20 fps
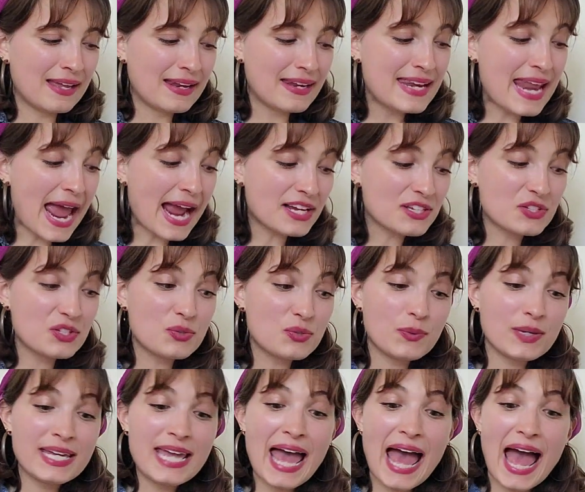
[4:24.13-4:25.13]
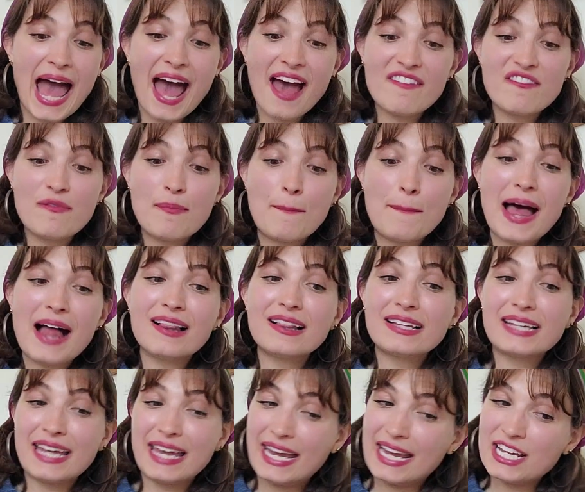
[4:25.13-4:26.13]
Next, we have
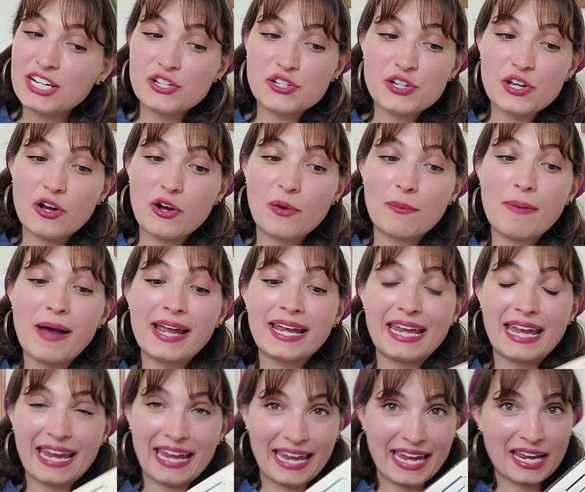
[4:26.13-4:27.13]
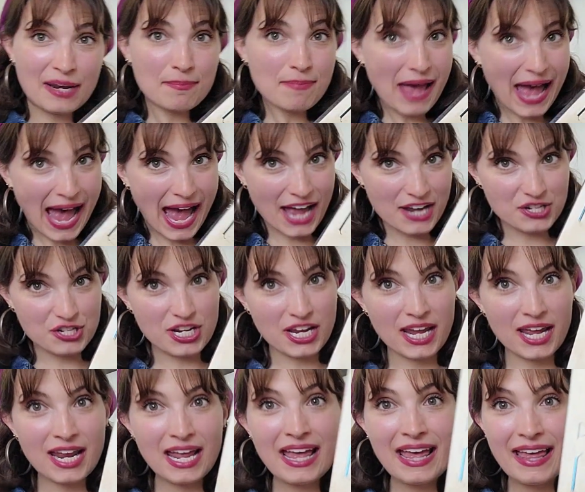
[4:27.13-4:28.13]
Bel Canto by Ann
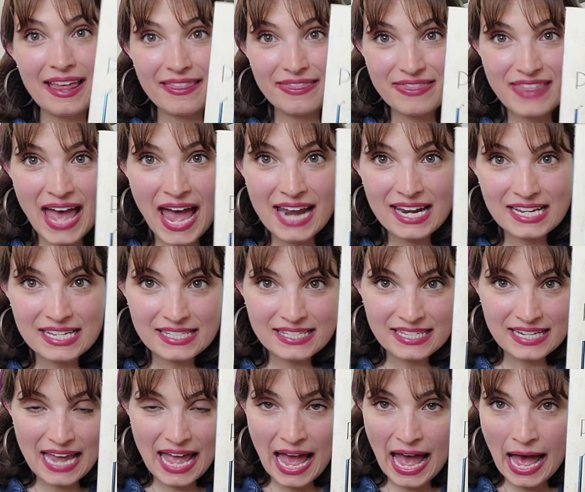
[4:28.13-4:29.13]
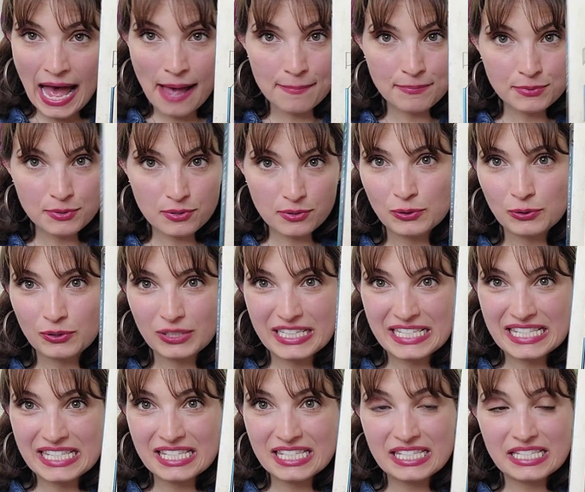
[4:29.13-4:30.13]
Patchett. That is an absolutely
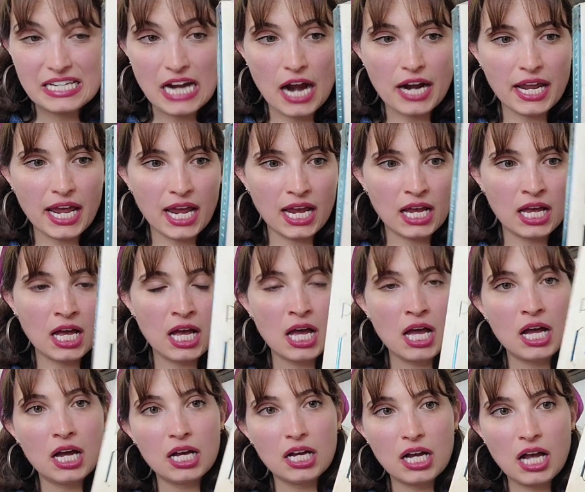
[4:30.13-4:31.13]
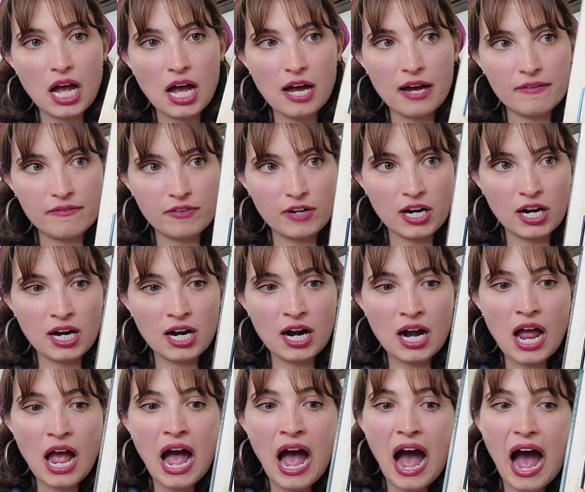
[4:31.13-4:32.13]
stunning cover.
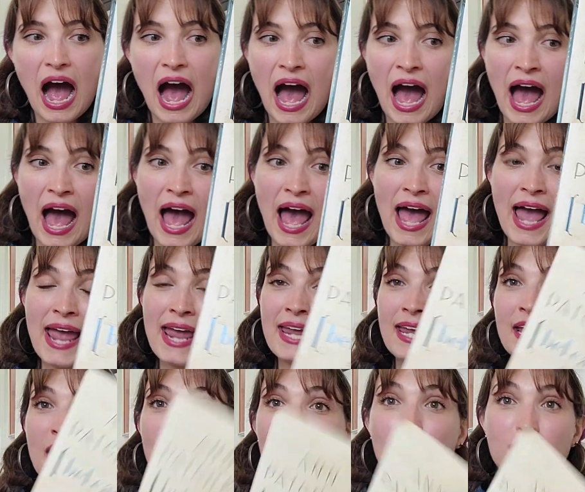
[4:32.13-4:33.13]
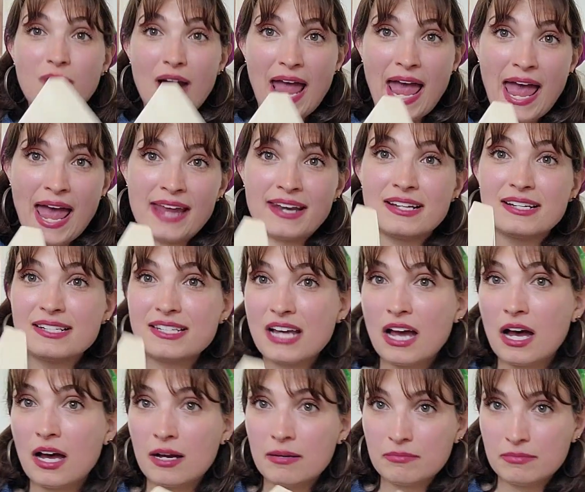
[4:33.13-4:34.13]
I read
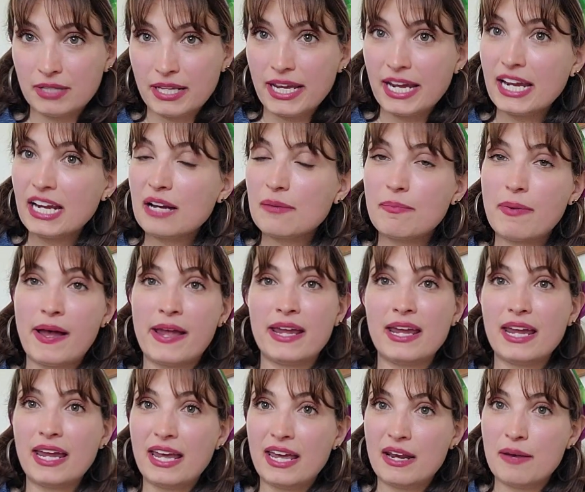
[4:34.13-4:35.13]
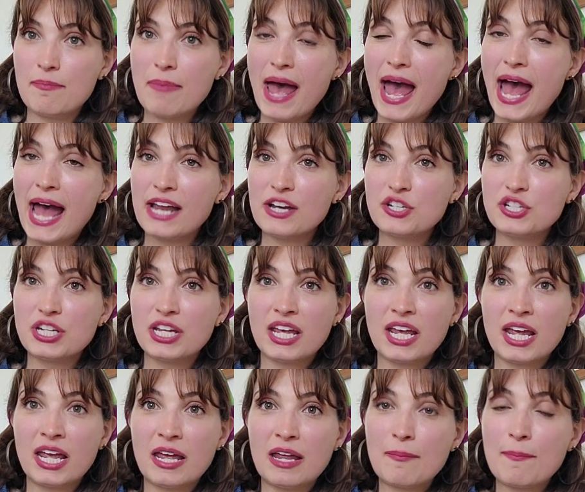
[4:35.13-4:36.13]
Tom Lake by Ann
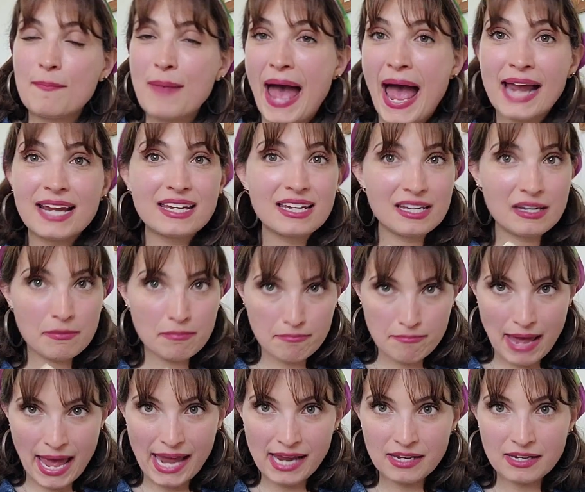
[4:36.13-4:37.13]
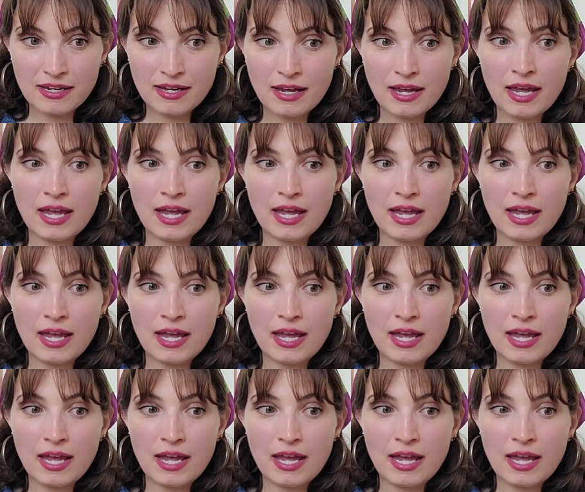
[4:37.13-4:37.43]
Patchett back in May,